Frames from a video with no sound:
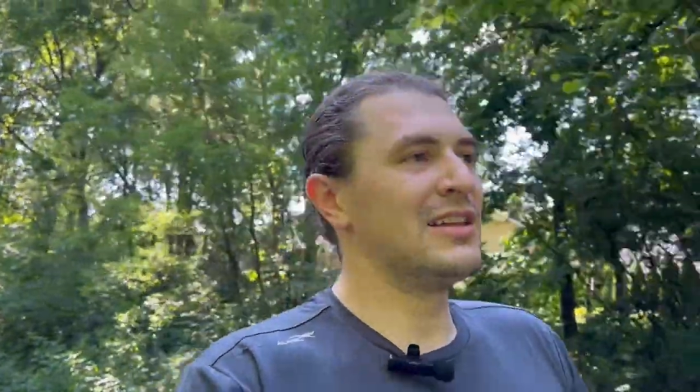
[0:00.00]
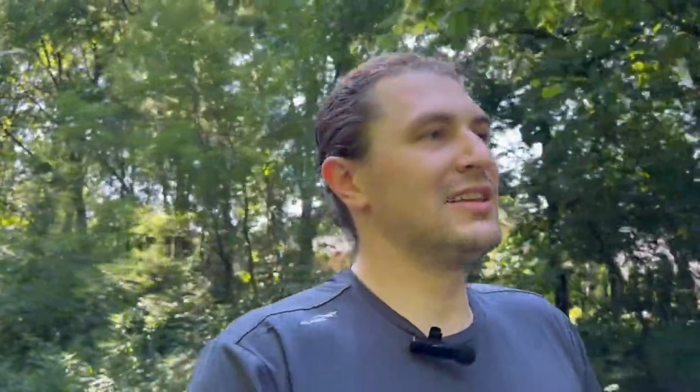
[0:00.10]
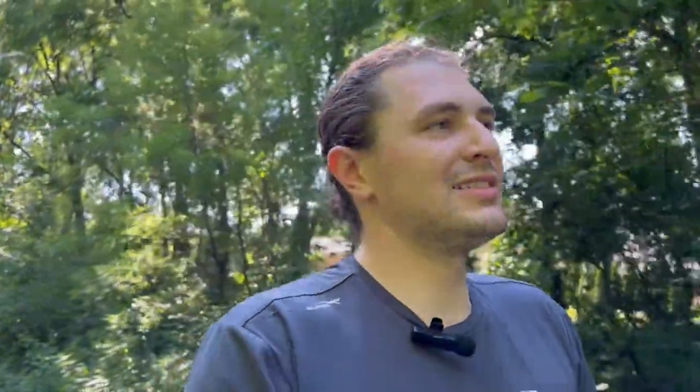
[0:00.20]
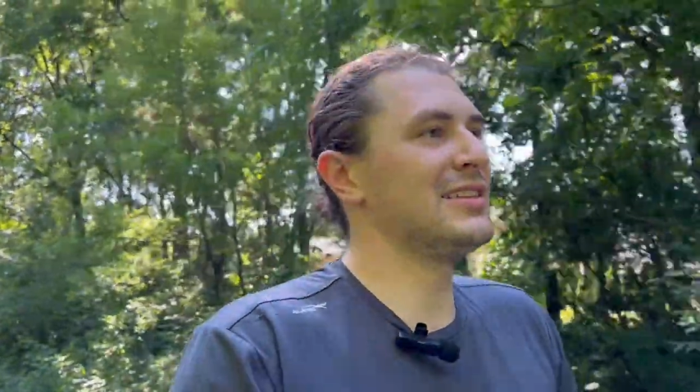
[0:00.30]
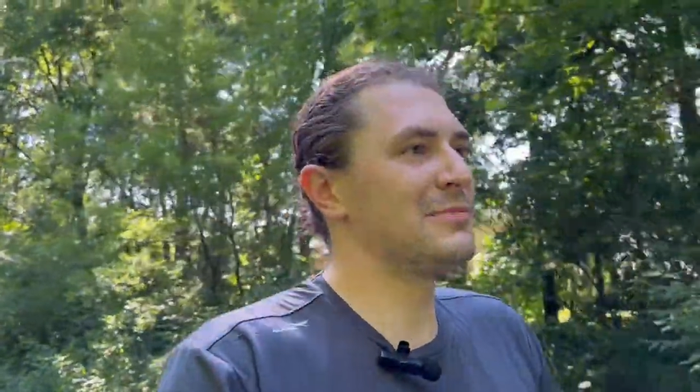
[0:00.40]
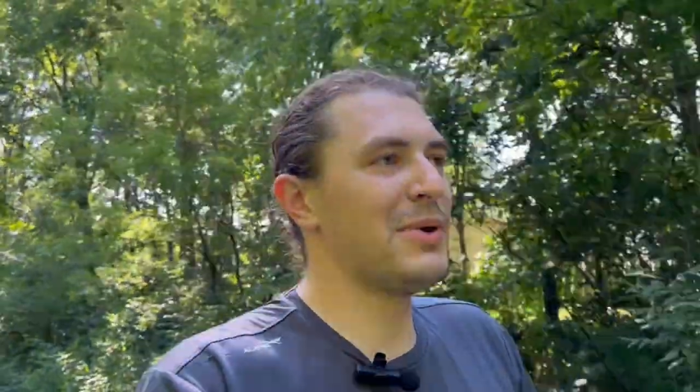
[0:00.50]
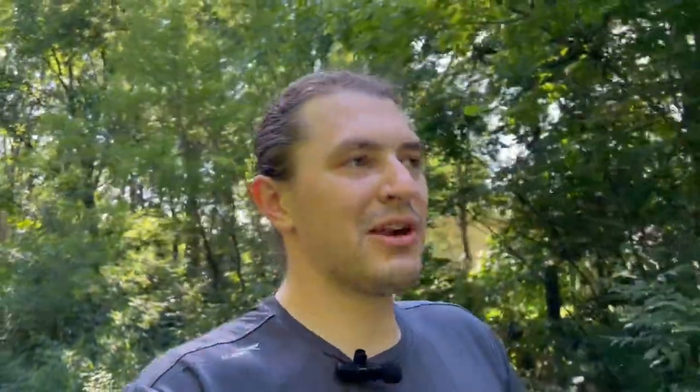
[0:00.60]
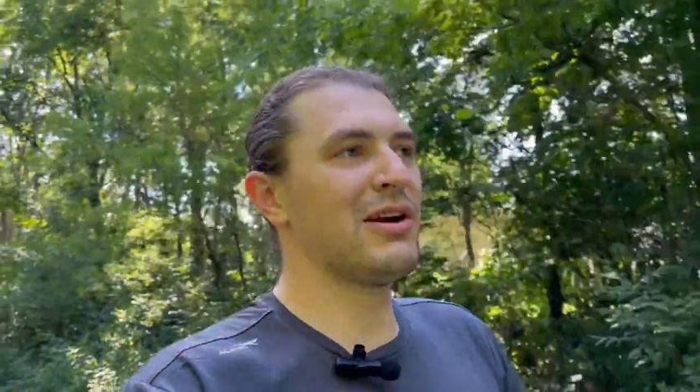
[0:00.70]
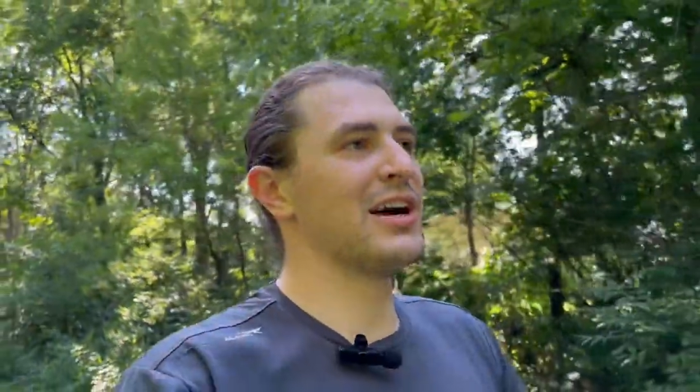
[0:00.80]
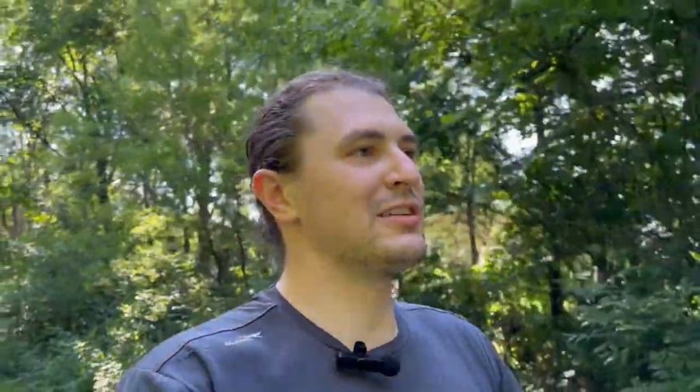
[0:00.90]
This is
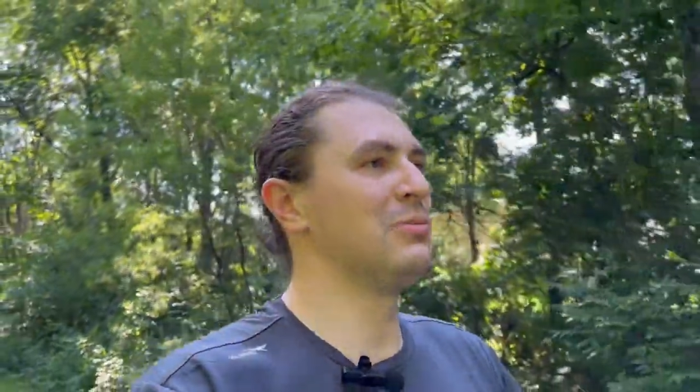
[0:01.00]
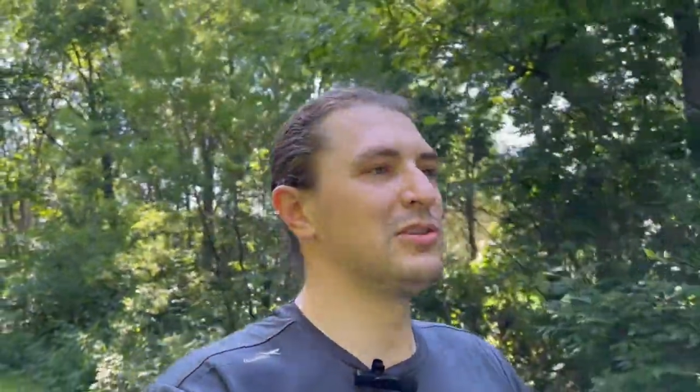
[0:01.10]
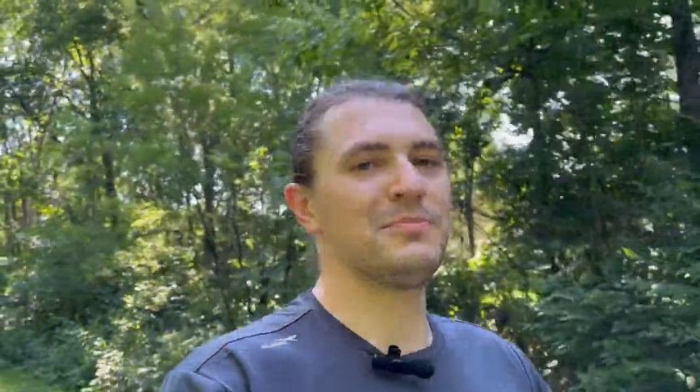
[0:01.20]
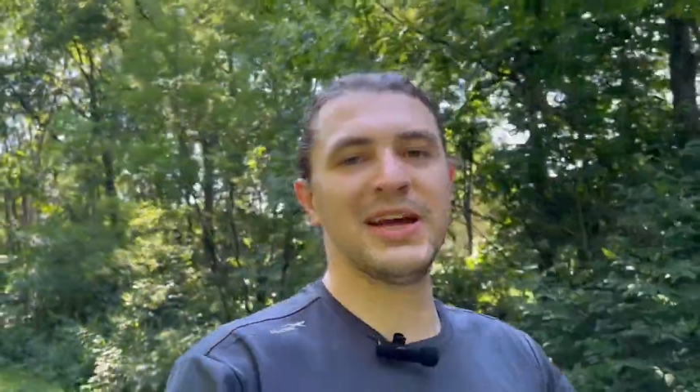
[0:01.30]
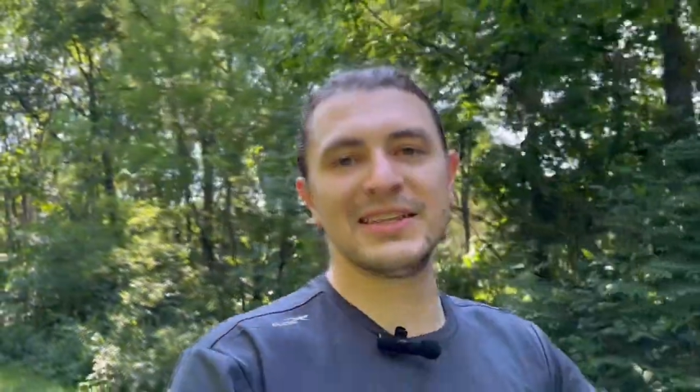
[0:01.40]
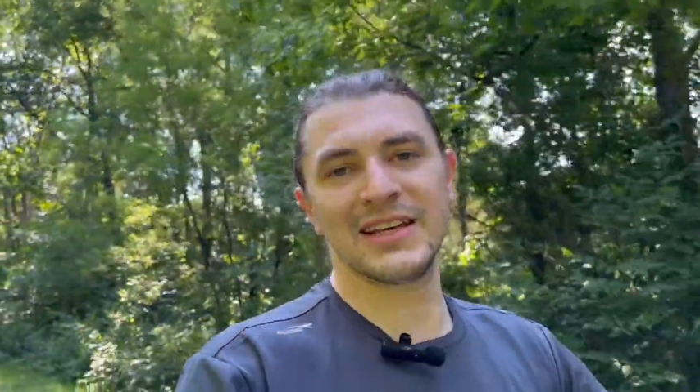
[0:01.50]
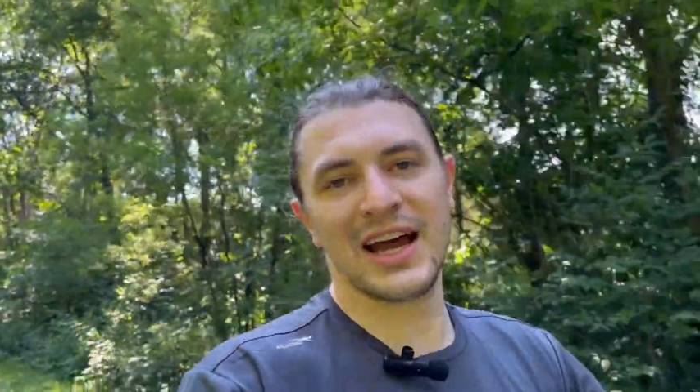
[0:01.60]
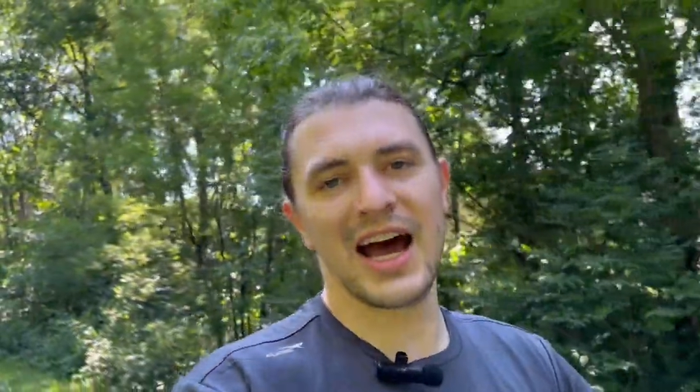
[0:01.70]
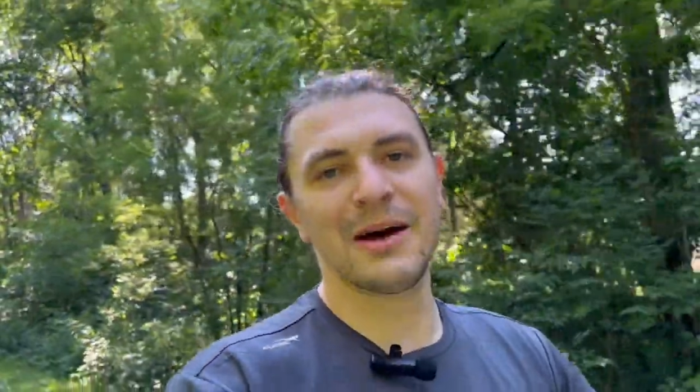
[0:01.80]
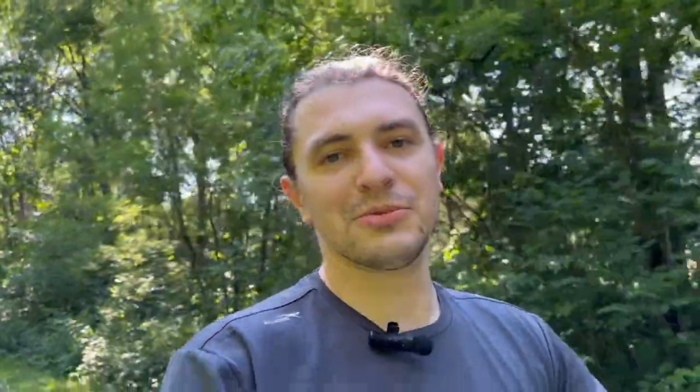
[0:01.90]
Bedrock's most
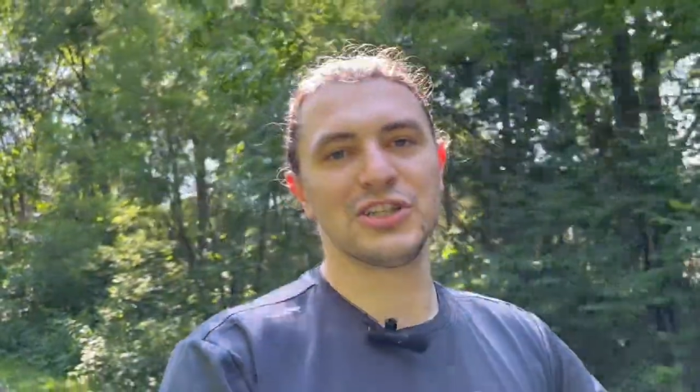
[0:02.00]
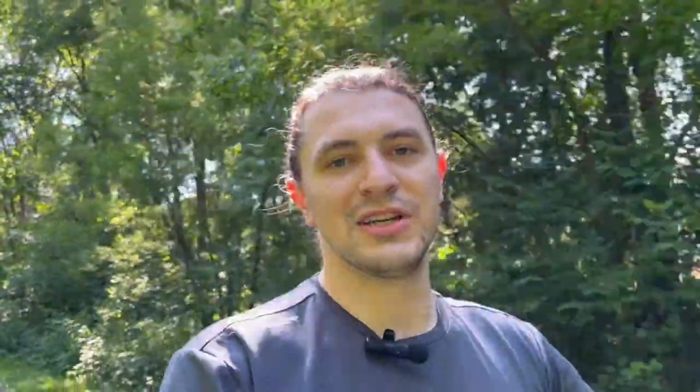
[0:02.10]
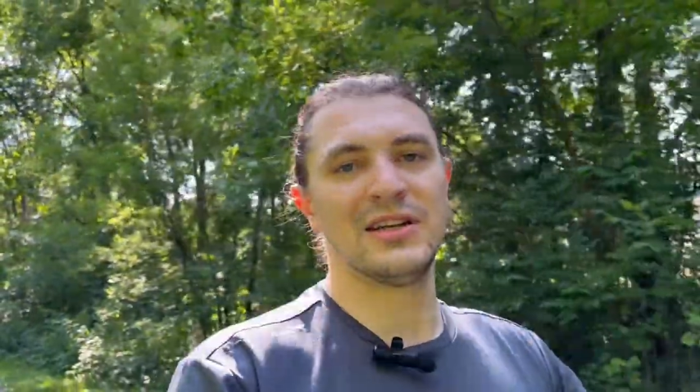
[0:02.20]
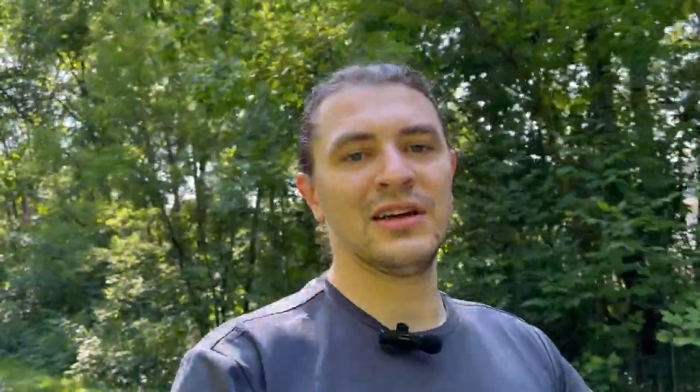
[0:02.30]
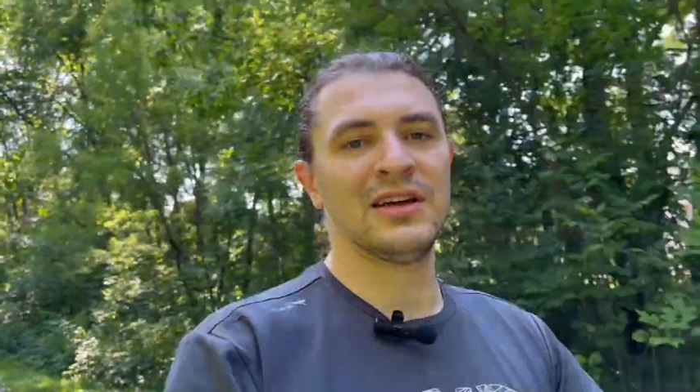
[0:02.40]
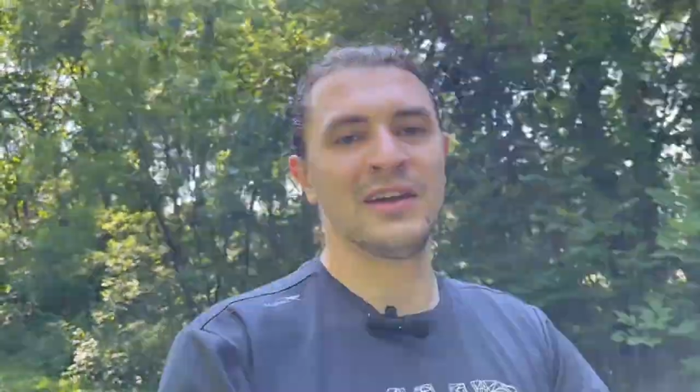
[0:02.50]
basic option.